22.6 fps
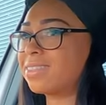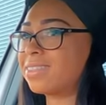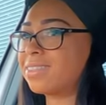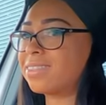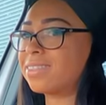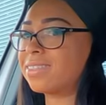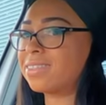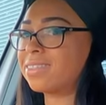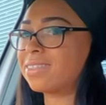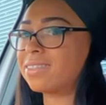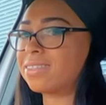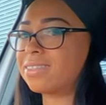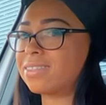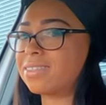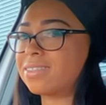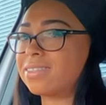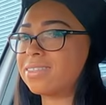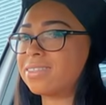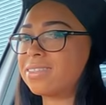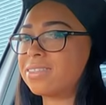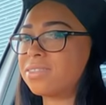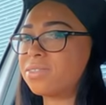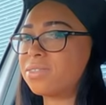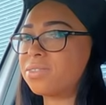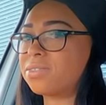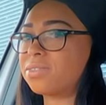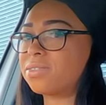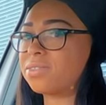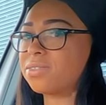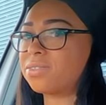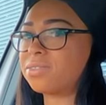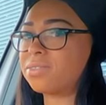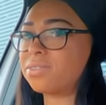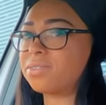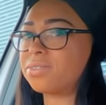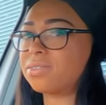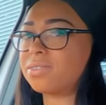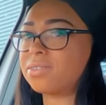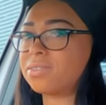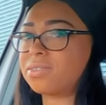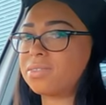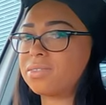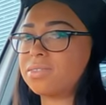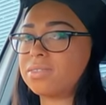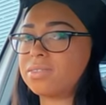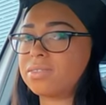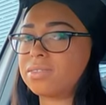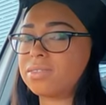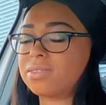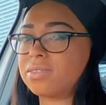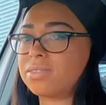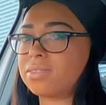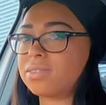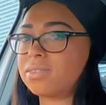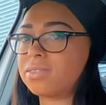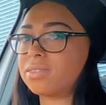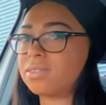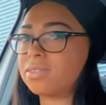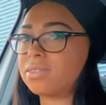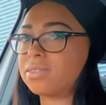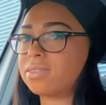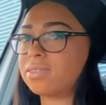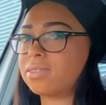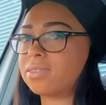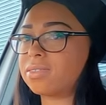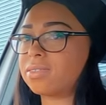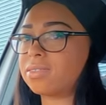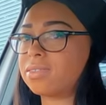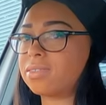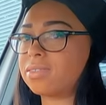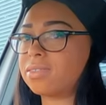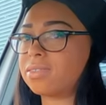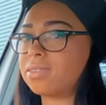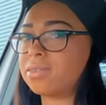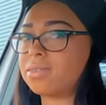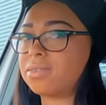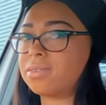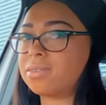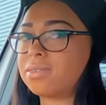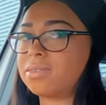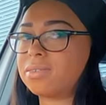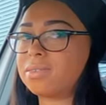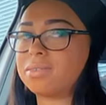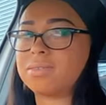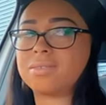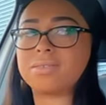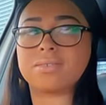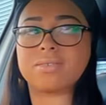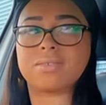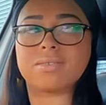This person isn't speaking.